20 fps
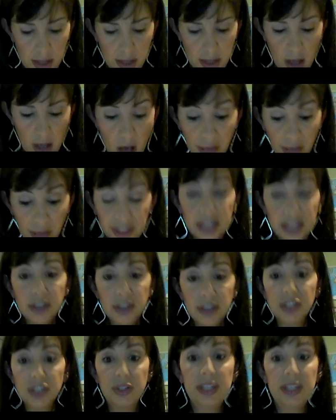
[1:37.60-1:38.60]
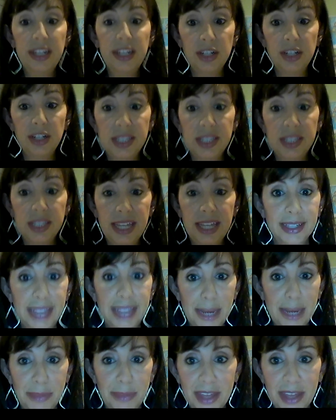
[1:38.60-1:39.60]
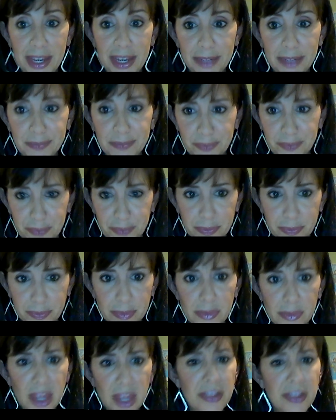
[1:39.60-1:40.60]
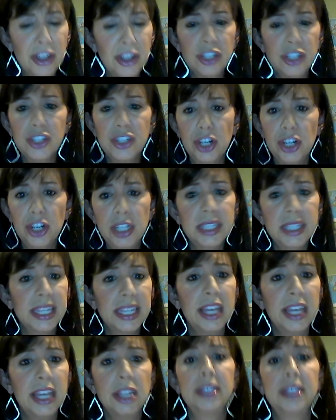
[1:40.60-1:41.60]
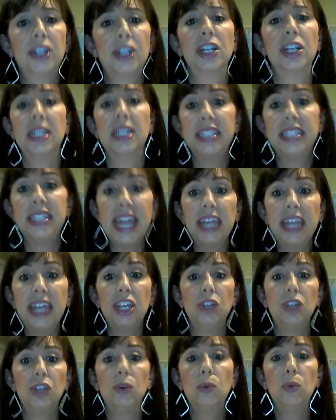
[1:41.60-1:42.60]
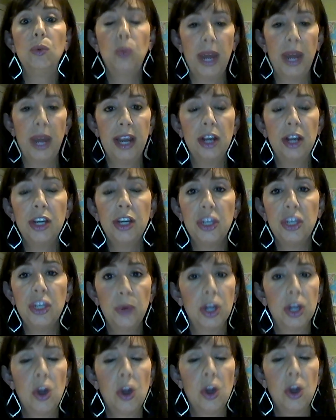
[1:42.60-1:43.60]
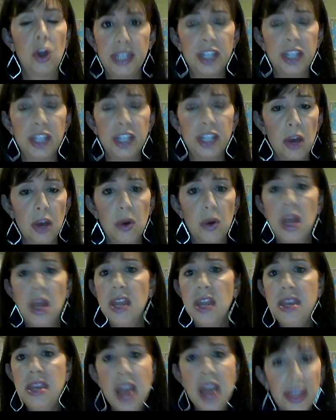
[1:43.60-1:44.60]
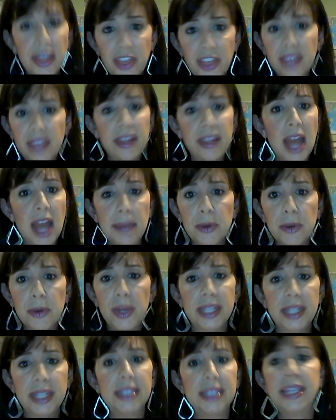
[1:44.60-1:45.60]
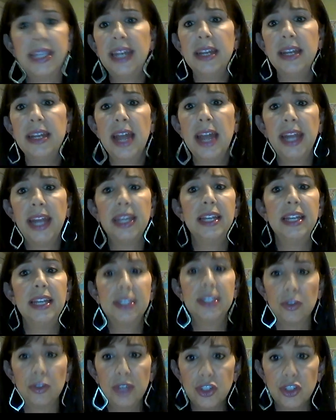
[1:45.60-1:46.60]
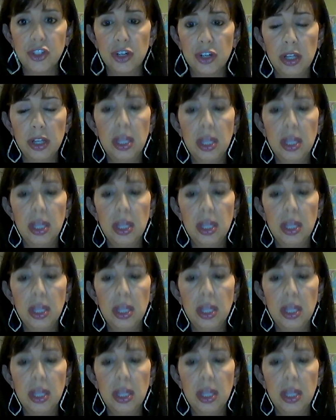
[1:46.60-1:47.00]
All the industry leaders say the same thing. There are certain skills that are going to take you where you are going to go. Nothing that I'm going to say tonight is original.